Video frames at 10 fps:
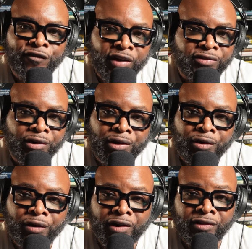fits your
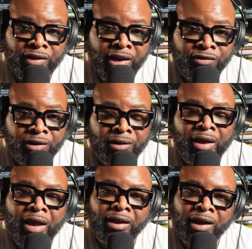organization
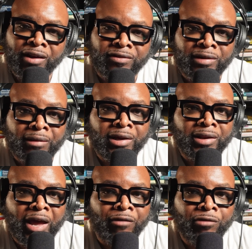and that is something
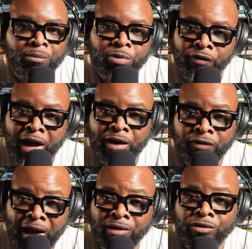that will provide
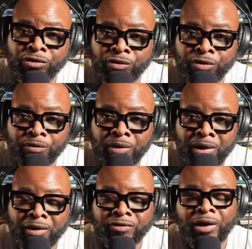value to you.
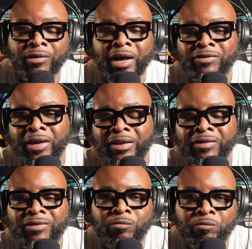So like I said,
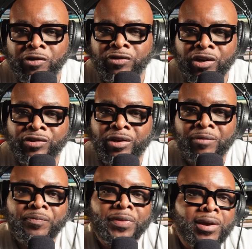this
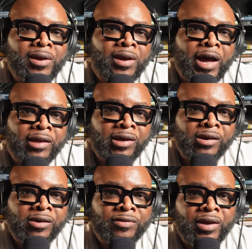position I
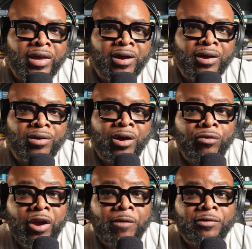think is a
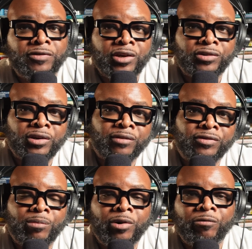great position if
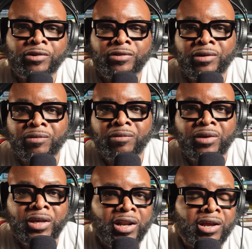someone was to
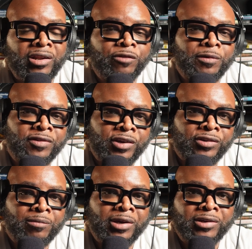get in this
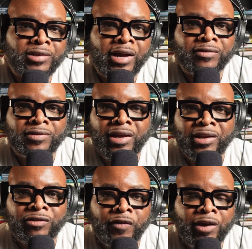position, because like I
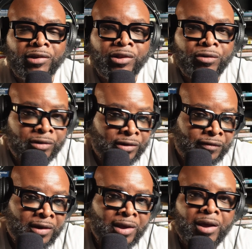said, it's very
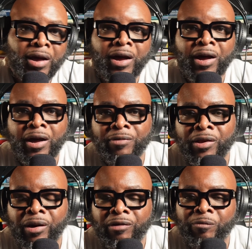lucrative.
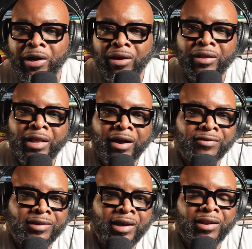But like I
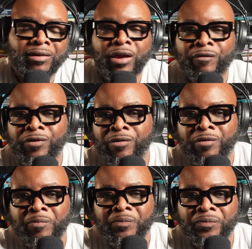said, if
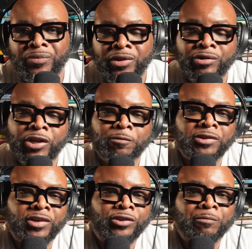you do this
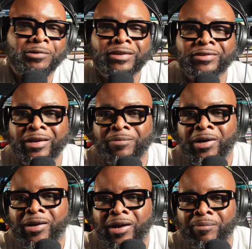position, please leave me
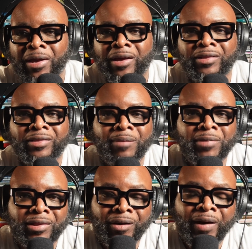a comment. Let
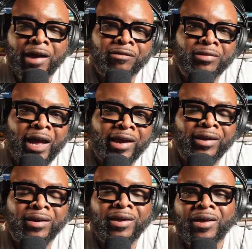me know how you like
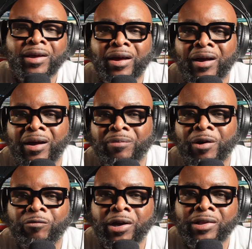it.
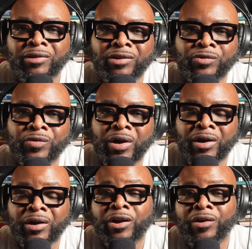I'm willing
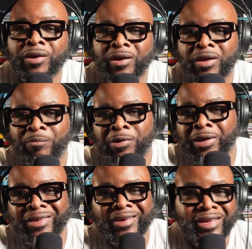to hear your
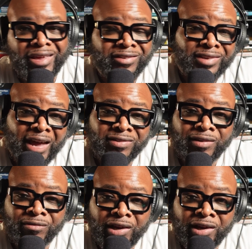input and your insights on